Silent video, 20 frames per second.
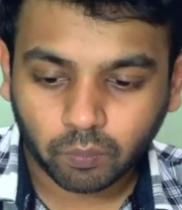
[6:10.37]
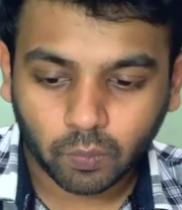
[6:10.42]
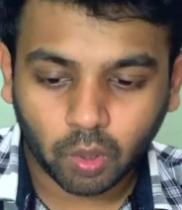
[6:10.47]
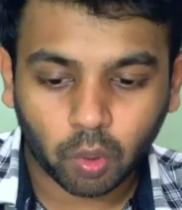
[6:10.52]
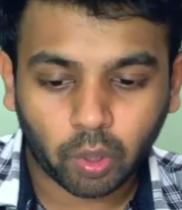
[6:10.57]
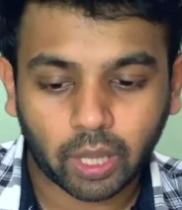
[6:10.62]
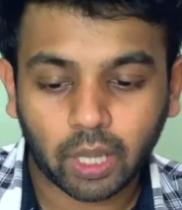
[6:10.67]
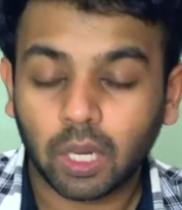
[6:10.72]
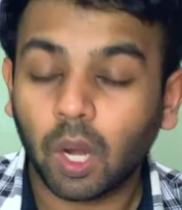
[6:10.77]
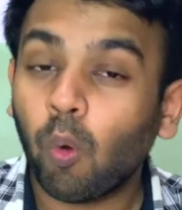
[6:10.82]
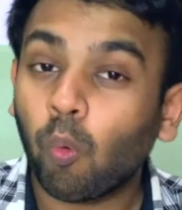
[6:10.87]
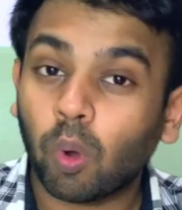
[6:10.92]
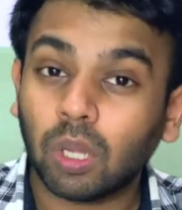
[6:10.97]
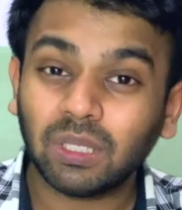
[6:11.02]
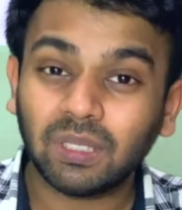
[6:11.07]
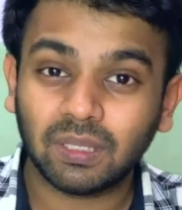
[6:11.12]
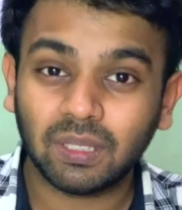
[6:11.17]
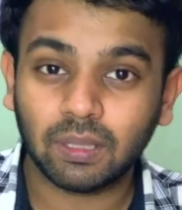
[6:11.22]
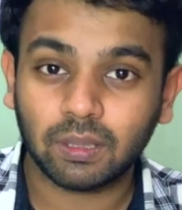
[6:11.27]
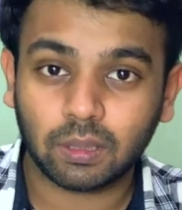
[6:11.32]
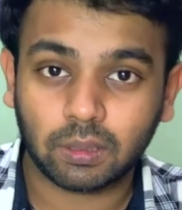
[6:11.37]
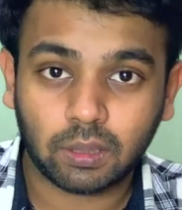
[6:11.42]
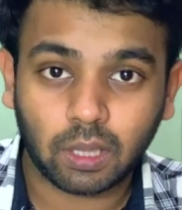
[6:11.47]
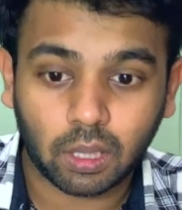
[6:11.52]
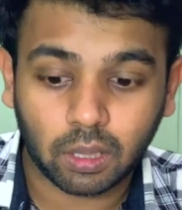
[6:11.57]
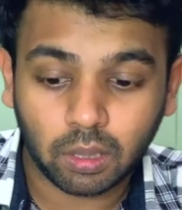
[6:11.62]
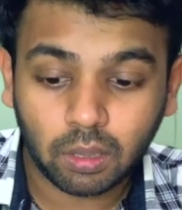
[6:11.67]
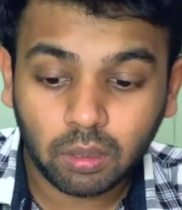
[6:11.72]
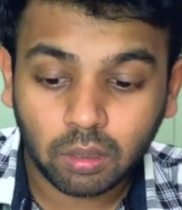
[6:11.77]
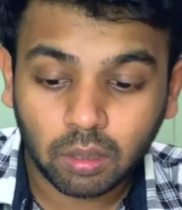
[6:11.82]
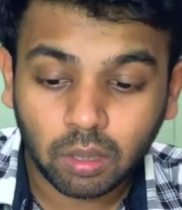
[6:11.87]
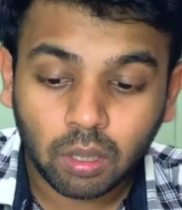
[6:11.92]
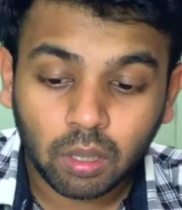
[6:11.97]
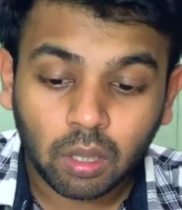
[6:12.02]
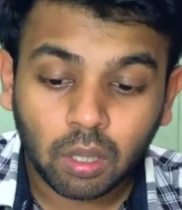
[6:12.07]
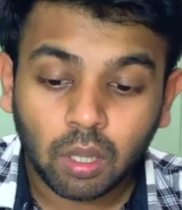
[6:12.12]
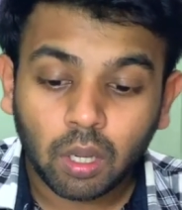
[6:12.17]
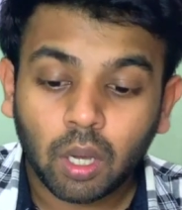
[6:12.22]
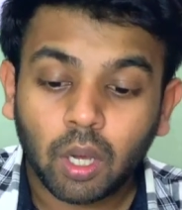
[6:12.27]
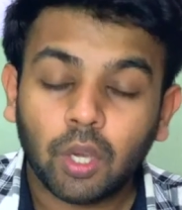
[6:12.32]
Okay, now once this is done,
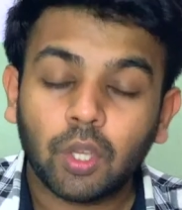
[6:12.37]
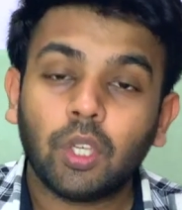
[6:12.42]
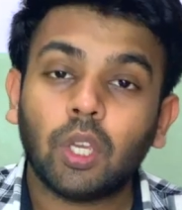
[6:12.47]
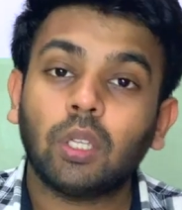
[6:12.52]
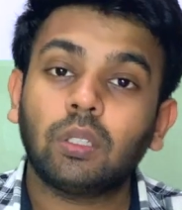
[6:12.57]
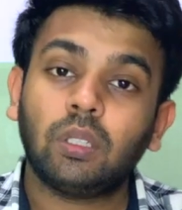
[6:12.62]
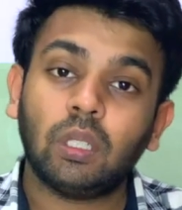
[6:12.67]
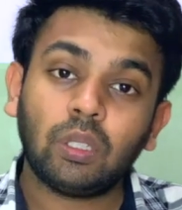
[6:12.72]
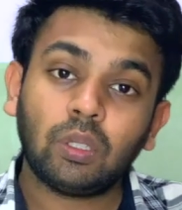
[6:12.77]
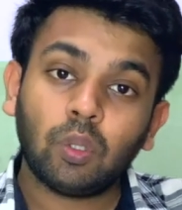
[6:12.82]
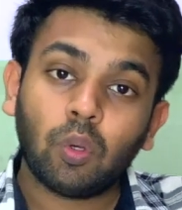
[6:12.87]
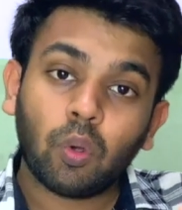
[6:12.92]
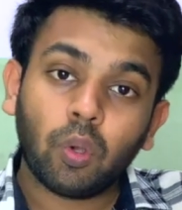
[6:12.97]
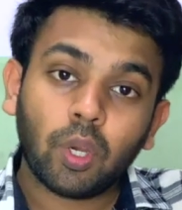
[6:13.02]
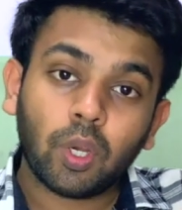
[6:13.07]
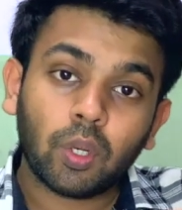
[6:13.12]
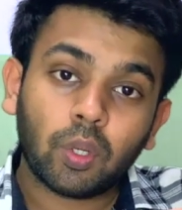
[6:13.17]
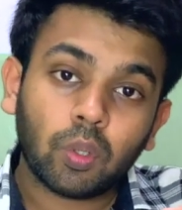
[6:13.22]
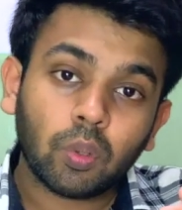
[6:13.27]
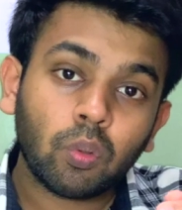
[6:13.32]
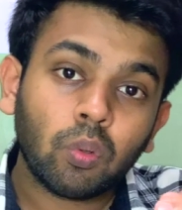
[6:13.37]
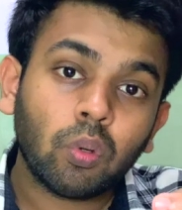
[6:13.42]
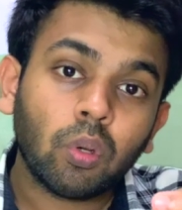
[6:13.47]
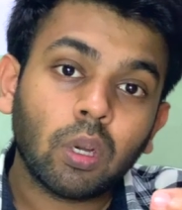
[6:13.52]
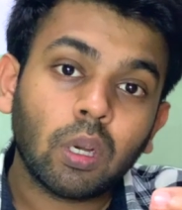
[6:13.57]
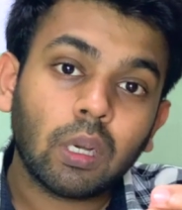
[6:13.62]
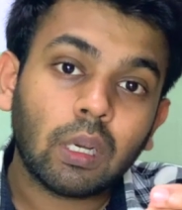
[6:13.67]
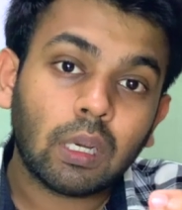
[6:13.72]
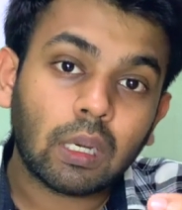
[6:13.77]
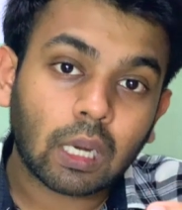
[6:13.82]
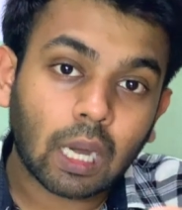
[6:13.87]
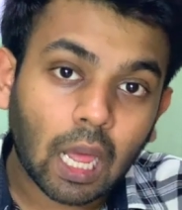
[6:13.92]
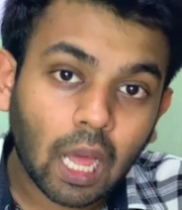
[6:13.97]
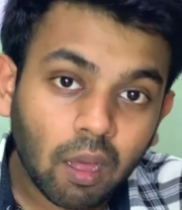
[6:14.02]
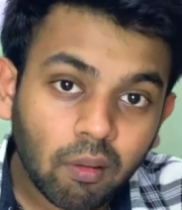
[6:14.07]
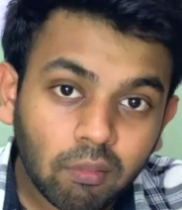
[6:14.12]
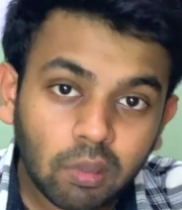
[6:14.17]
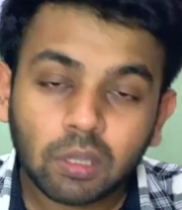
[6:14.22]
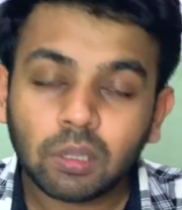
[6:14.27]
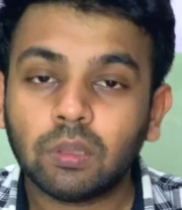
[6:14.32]
you are just going to
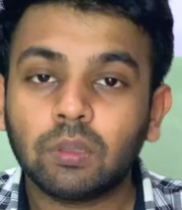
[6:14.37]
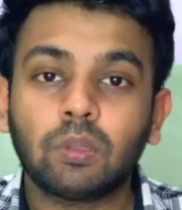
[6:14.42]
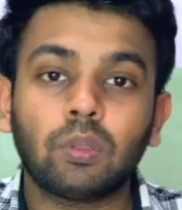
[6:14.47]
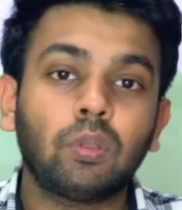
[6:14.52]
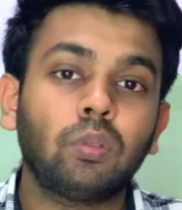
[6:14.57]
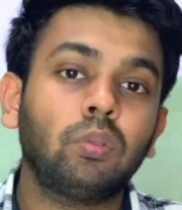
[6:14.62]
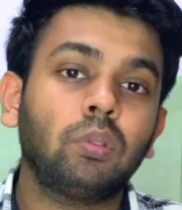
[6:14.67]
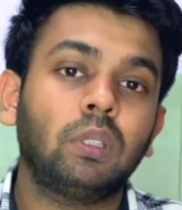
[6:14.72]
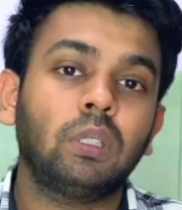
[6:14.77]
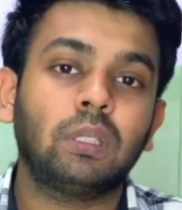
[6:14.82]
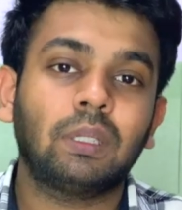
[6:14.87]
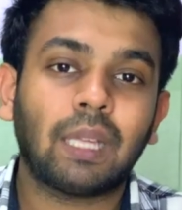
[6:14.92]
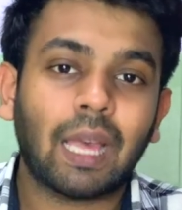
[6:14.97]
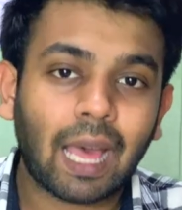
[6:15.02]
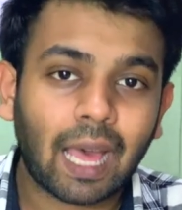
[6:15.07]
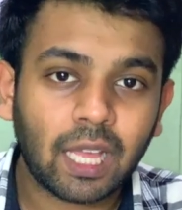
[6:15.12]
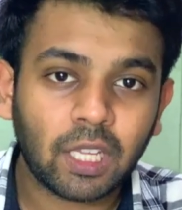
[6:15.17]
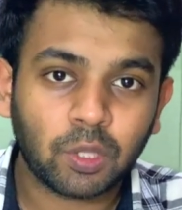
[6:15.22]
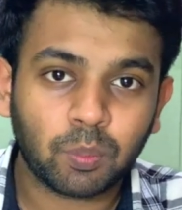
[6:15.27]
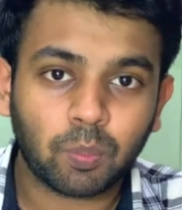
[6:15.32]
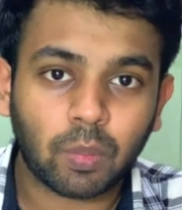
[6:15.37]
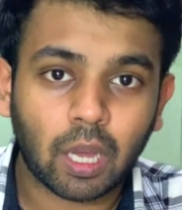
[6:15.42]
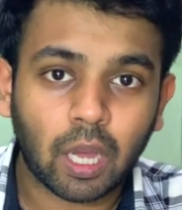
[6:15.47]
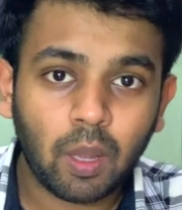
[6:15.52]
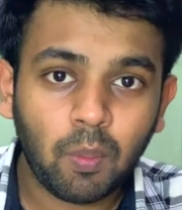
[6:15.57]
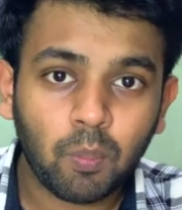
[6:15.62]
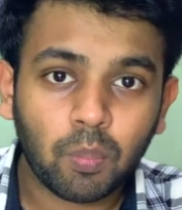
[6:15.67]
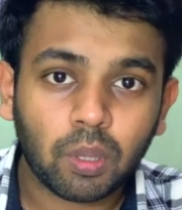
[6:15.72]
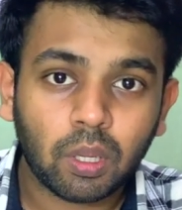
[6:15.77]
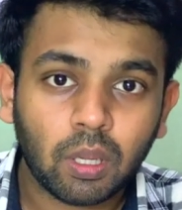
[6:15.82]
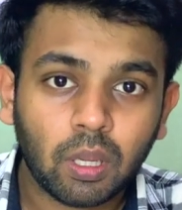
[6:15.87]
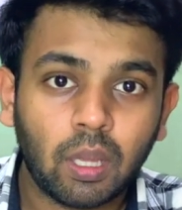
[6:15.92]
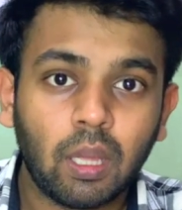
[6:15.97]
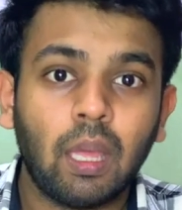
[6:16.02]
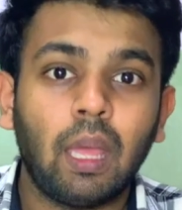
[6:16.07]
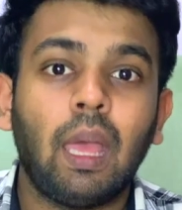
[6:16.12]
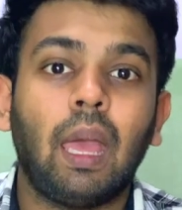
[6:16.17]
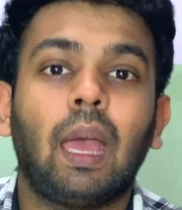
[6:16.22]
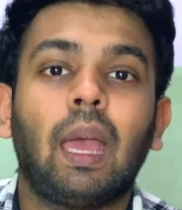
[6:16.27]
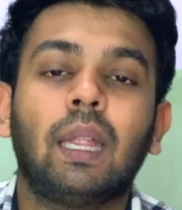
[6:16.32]
traverse through this hash map
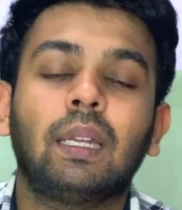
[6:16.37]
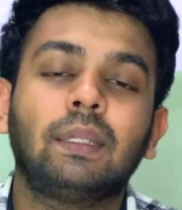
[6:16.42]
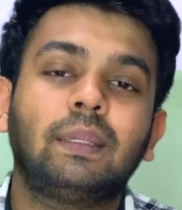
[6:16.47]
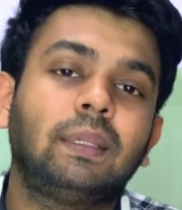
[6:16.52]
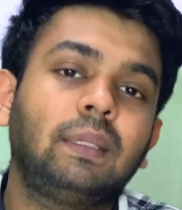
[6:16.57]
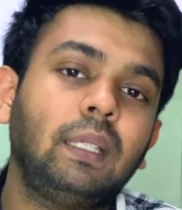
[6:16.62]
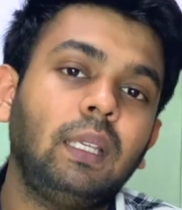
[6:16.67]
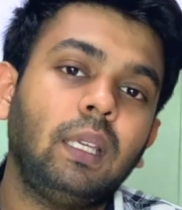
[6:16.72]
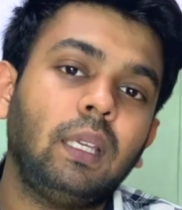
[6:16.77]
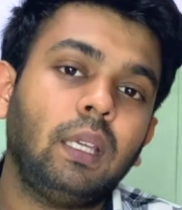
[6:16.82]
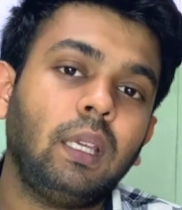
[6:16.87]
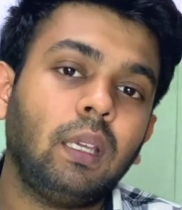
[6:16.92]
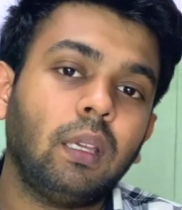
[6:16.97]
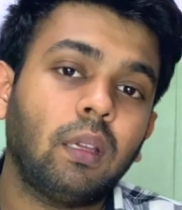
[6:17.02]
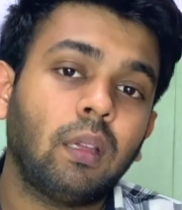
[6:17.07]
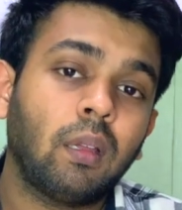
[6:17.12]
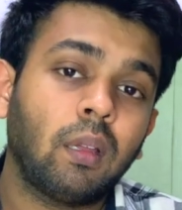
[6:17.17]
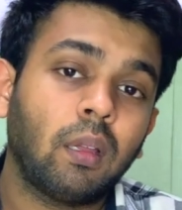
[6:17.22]
and see